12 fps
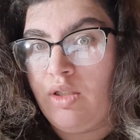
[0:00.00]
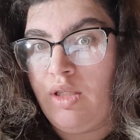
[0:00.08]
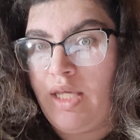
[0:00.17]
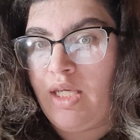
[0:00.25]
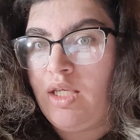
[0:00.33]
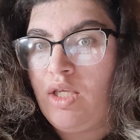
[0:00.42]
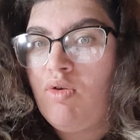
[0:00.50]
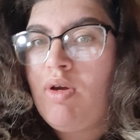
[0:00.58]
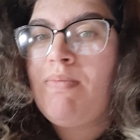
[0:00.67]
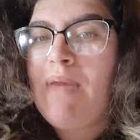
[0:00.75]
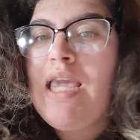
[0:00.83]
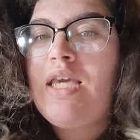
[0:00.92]
Like, you
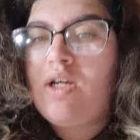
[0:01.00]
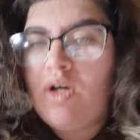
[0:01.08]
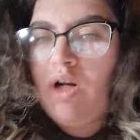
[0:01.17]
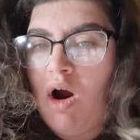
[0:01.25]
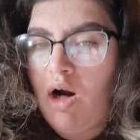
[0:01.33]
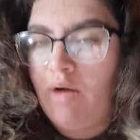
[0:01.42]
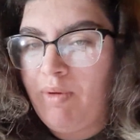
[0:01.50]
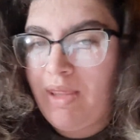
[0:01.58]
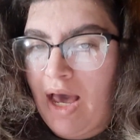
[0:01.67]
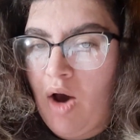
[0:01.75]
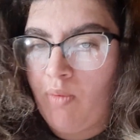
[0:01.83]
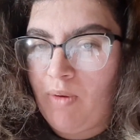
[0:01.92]
can make good art
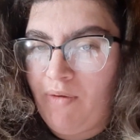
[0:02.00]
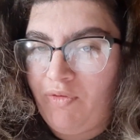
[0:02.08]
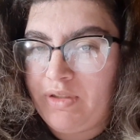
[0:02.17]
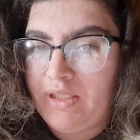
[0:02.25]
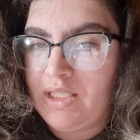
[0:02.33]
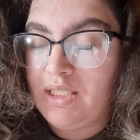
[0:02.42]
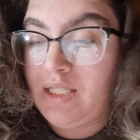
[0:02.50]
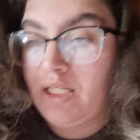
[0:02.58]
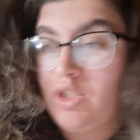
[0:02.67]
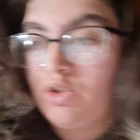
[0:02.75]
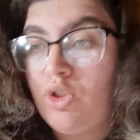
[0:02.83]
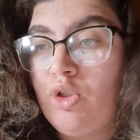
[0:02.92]
without references,
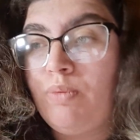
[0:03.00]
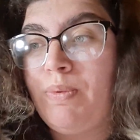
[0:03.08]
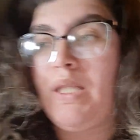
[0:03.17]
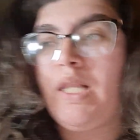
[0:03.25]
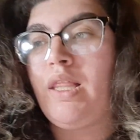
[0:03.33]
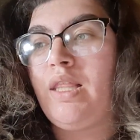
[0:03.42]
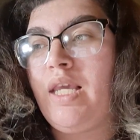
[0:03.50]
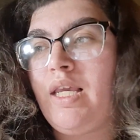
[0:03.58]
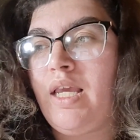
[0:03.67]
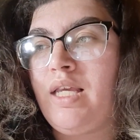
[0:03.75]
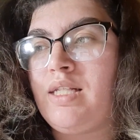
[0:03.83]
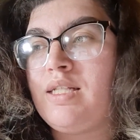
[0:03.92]
that's true, but the thing
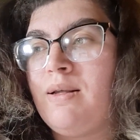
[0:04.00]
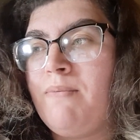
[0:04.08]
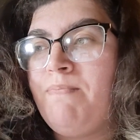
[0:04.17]
is,